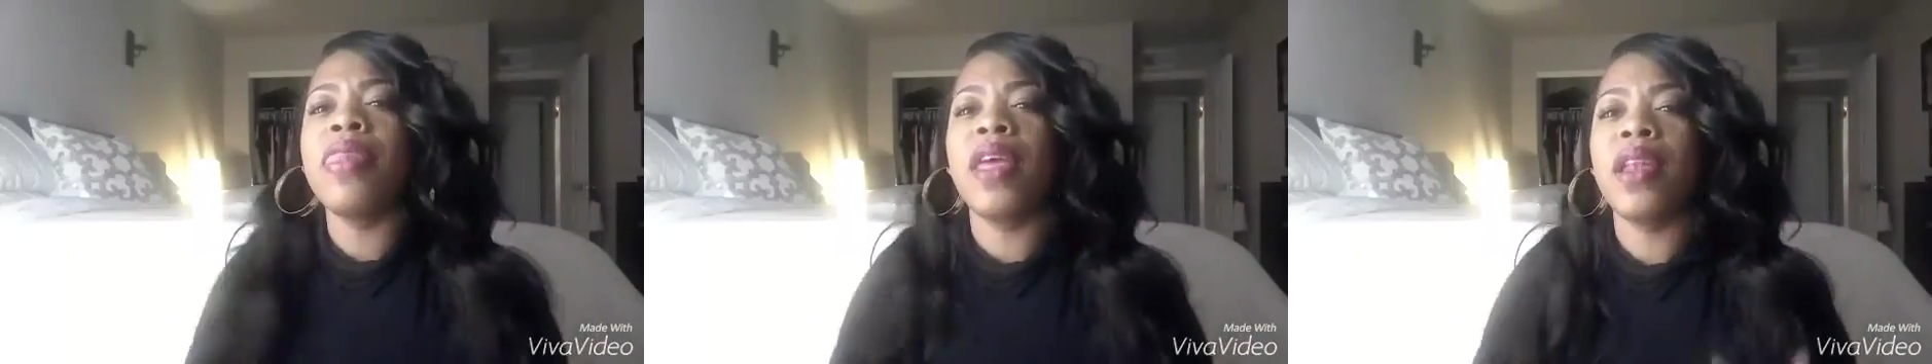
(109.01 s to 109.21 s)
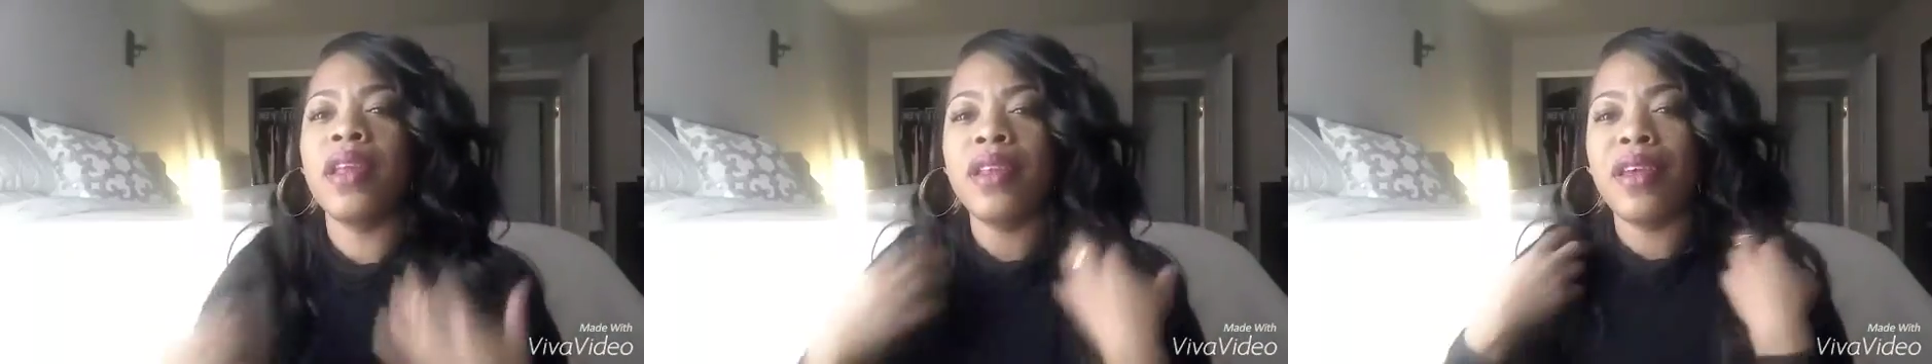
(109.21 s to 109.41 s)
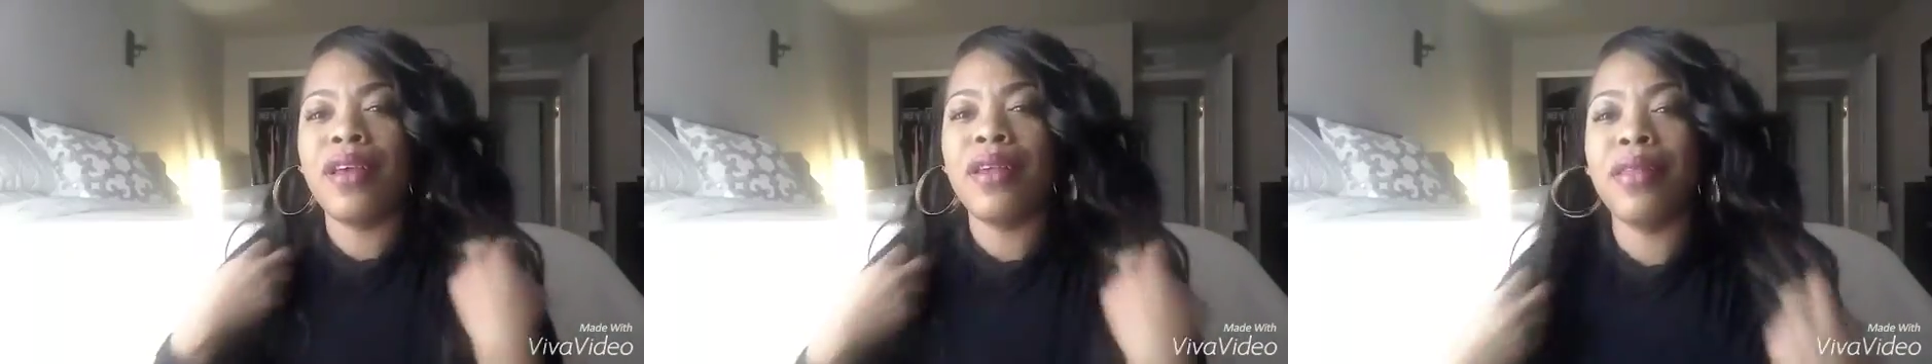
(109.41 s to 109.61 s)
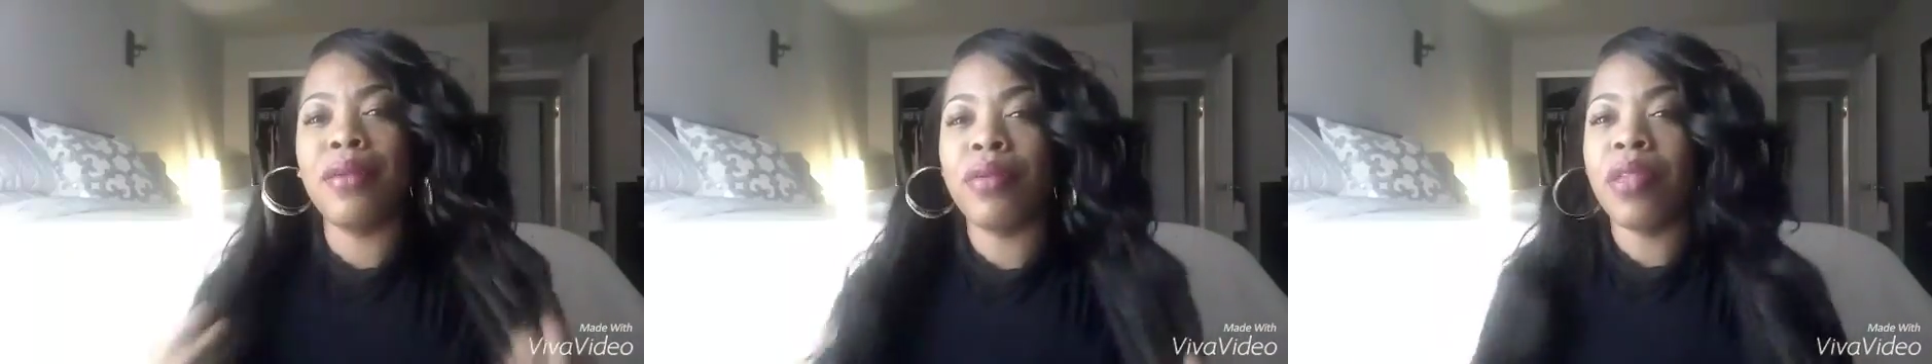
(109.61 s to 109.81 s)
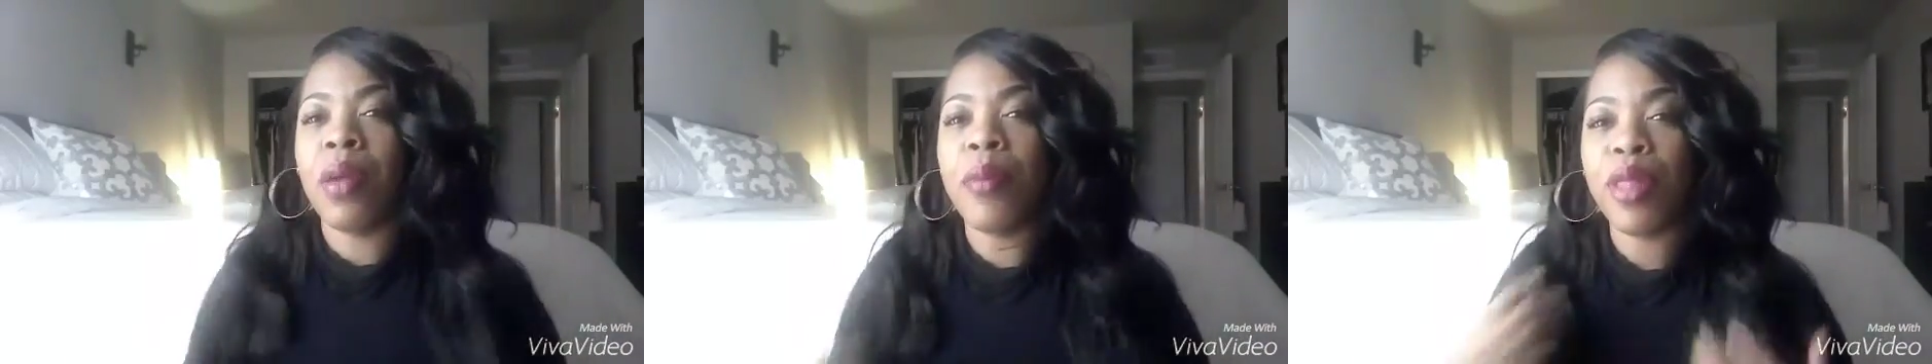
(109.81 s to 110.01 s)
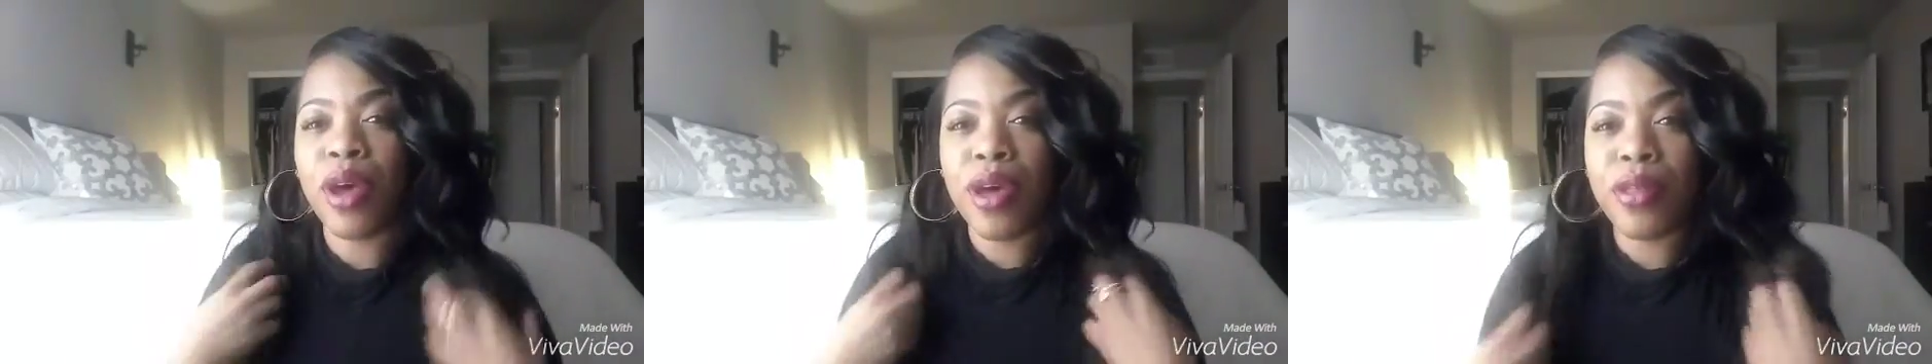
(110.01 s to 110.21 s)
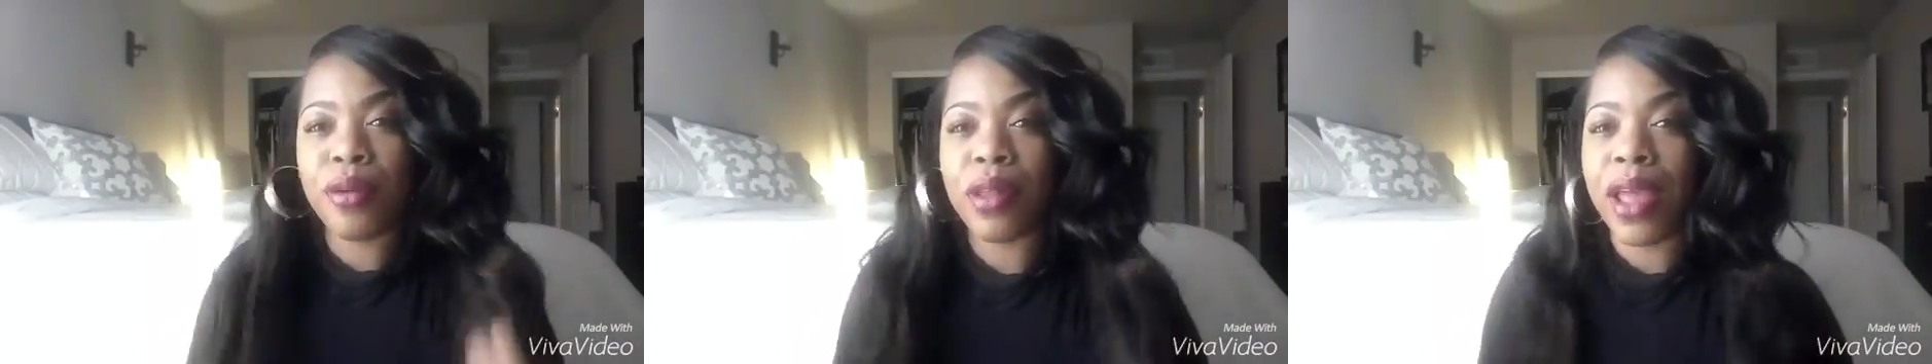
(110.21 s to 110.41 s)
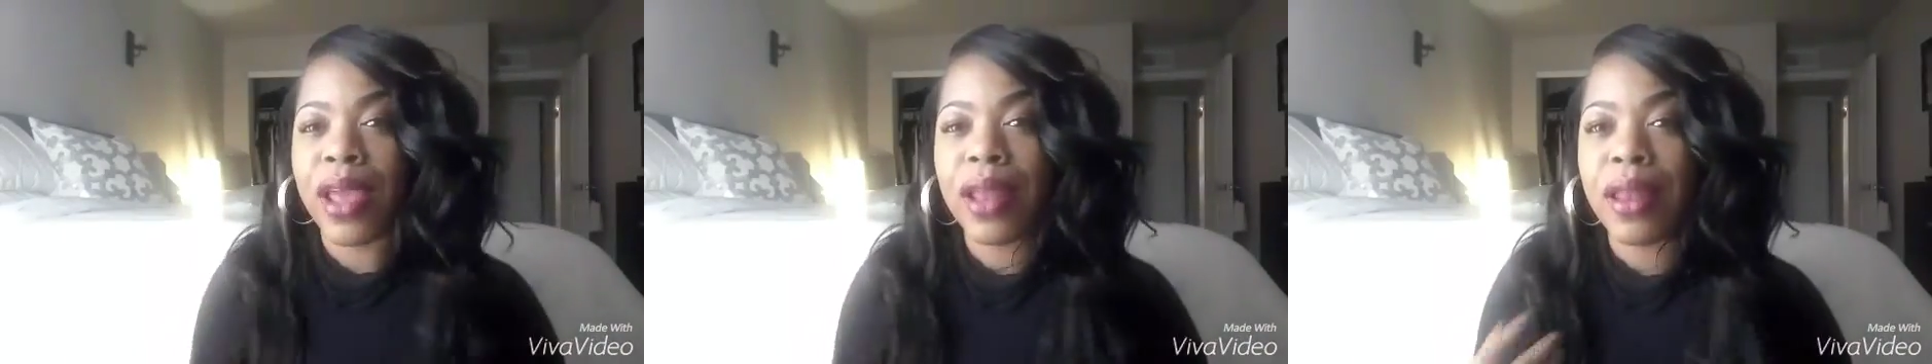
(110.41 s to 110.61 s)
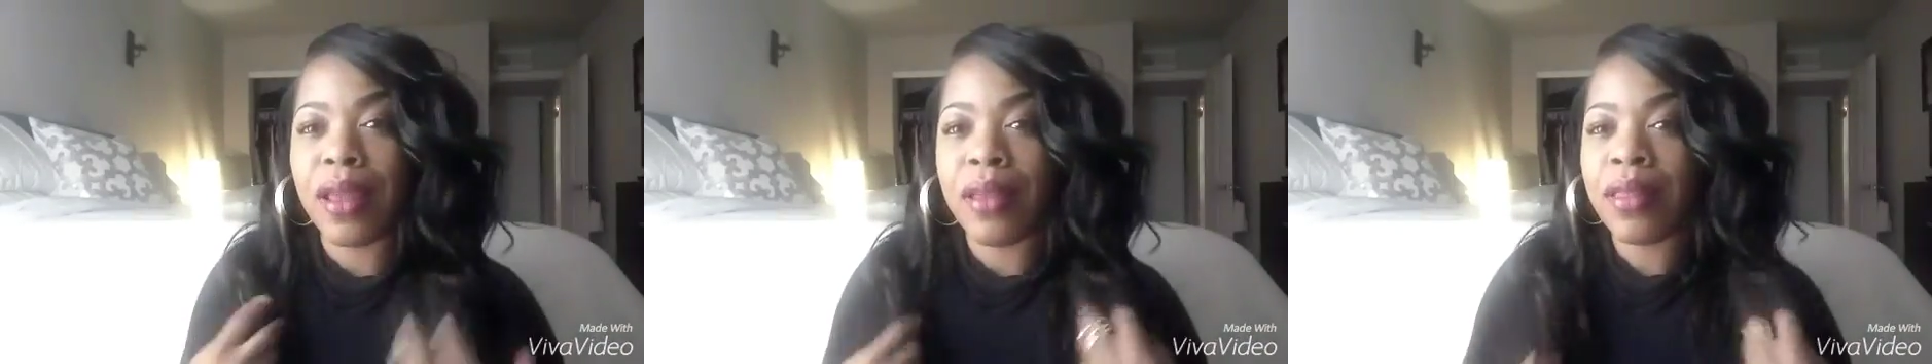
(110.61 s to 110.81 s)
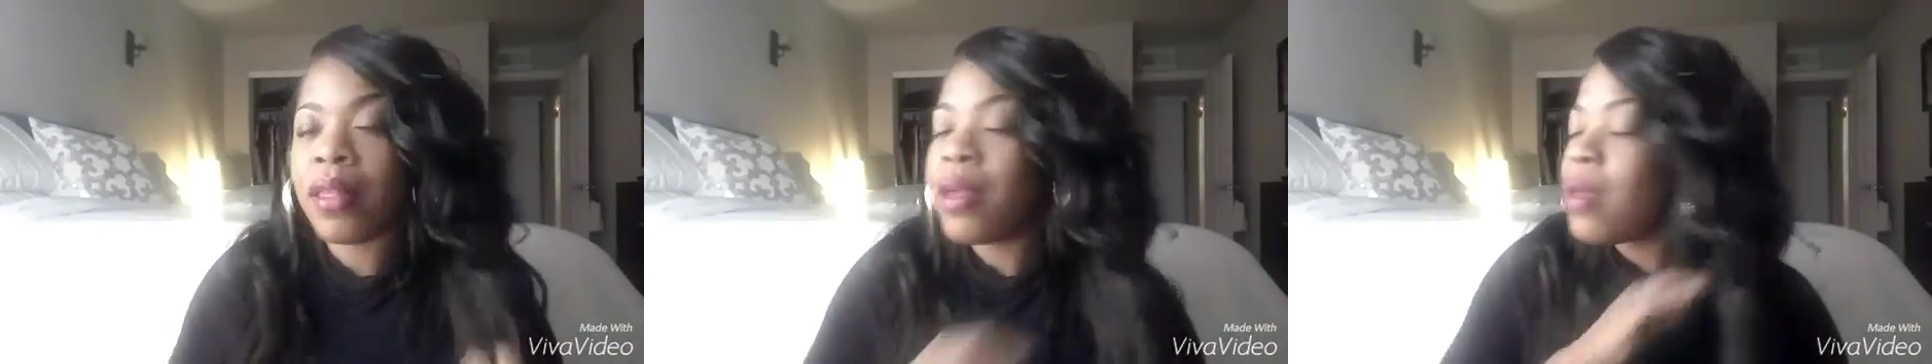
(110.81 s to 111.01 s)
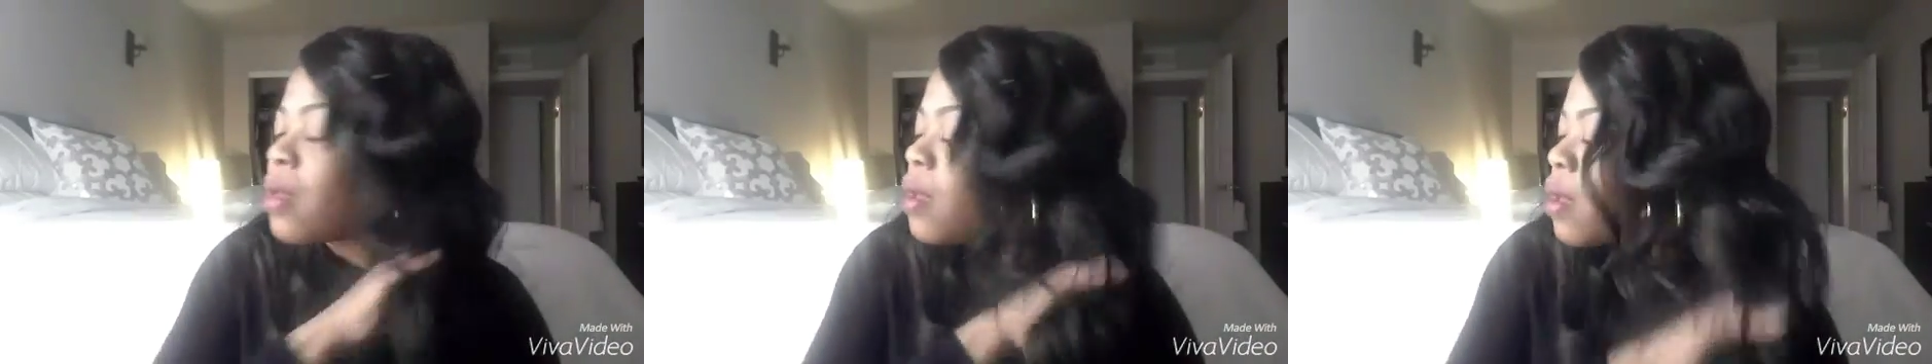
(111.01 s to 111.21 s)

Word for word: than it does on some of the other ladies,